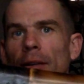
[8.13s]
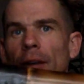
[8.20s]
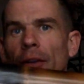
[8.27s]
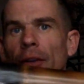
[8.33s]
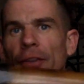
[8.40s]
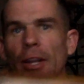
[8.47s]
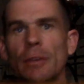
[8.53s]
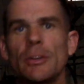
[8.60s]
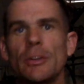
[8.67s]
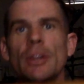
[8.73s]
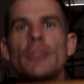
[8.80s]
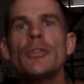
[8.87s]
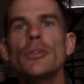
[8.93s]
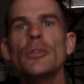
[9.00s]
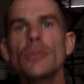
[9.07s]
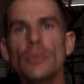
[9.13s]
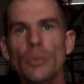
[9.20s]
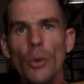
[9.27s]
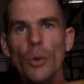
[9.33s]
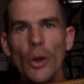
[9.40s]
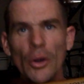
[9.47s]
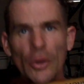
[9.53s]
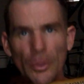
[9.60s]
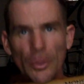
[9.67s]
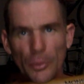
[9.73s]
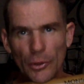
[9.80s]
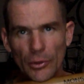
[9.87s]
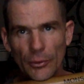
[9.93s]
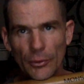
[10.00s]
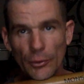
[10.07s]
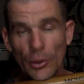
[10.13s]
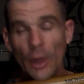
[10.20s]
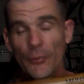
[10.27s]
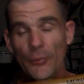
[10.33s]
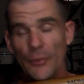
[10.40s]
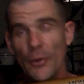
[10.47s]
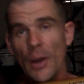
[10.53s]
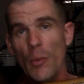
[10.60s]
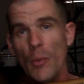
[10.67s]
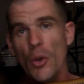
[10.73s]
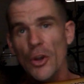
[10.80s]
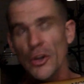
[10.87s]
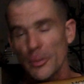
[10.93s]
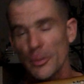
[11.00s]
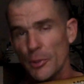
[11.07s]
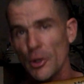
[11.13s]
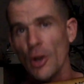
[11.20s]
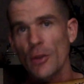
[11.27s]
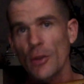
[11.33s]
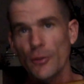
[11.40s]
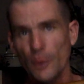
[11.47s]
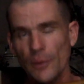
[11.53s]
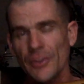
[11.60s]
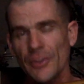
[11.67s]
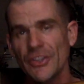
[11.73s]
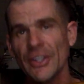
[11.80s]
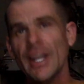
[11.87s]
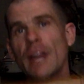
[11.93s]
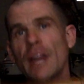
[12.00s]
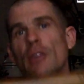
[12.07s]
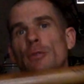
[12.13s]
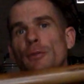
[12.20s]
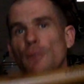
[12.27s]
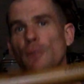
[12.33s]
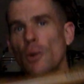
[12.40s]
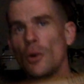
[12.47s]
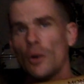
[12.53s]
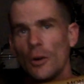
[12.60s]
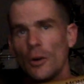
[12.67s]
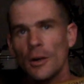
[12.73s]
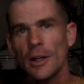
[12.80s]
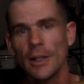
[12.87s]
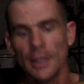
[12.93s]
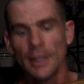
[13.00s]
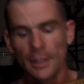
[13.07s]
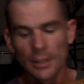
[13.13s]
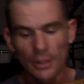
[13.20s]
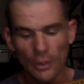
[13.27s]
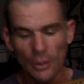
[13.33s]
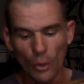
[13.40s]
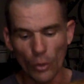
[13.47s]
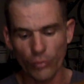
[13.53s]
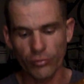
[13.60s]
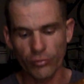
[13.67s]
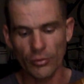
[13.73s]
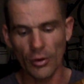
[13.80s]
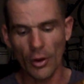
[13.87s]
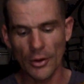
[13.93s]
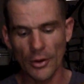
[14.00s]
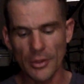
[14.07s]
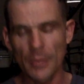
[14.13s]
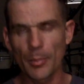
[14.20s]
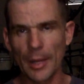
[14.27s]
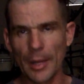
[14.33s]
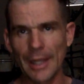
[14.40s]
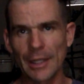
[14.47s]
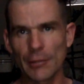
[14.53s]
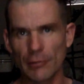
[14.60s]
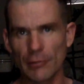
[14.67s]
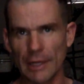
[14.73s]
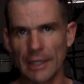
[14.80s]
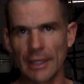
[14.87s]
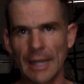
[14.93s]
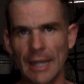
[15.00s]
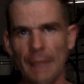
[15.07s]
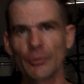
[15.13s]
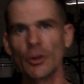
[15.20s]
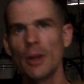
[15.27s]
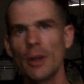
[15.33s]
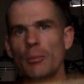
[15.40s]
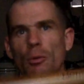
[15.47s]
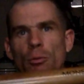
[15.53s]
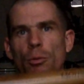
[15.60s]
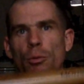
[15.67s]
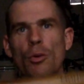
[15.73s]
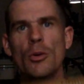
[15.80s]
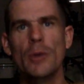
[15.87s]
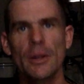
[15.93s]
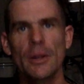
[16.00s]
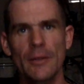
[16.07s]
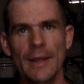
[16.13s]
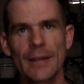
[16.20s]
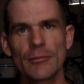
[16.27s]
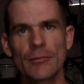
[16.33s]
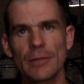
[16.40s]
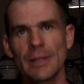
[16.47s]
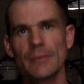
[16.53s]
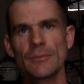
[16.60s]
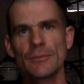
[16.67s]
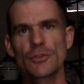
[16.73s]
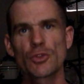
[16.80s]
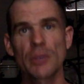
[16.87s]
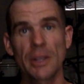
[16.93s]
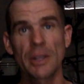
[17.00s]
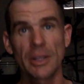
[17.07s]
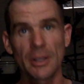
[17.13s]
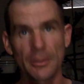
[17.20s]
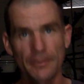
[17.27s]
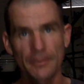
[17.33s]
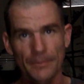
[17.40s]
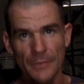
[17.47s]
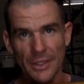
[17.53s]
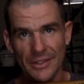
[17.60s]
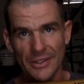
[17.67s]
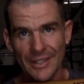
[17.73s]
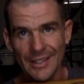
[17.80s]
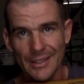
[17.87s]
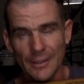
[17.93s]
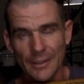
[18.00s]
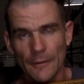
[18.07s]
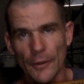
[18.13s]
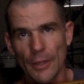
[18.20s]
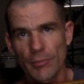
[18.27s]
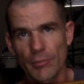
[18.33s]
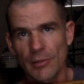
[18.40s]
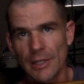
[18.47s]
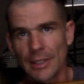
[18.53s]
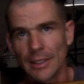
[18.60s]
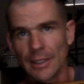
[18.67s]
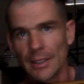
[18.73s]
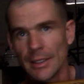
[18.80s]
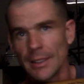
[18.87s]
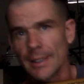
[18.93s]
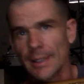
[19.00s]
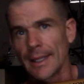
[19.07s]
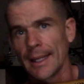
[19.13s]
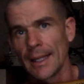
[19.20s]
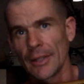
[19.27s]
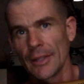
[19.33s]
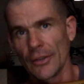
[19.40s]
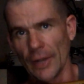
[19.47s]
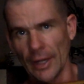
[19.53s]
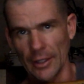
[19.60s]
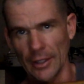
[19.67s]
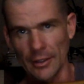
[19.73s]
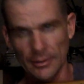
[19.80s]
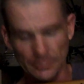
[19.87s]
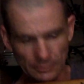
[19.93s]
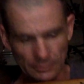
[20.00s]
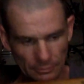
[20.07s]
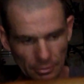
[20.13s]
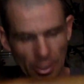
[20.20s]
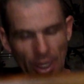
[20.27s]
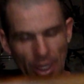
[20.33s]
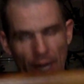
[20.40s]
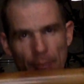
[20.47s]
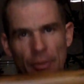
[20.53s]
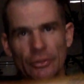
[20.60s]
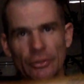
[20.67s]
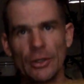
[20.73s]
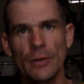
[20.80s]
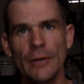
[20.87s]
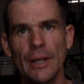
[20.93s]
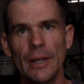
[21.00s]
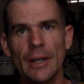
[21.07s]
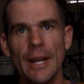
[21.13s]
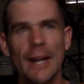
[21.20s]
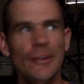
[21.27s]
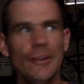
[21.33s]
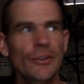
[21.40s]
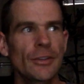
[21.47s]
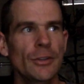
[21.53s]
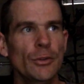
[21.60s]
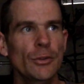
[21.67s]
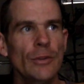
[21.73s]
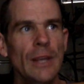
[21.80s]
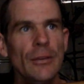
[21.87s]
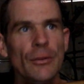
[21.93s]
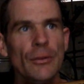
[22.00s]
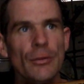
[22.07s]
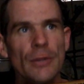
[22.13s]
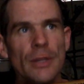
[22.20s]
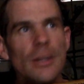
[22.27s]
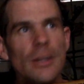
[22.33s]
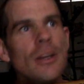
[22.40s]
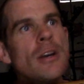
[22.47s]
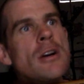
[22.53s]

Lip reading: I said, do you work on a computer on the floor? If I work on a computer on the floor, if you sit down on the floor or on your belly reading a laptop or book or whatever, that can really trigger your disc, your vertebrae. And so I myself had an accident in 2003,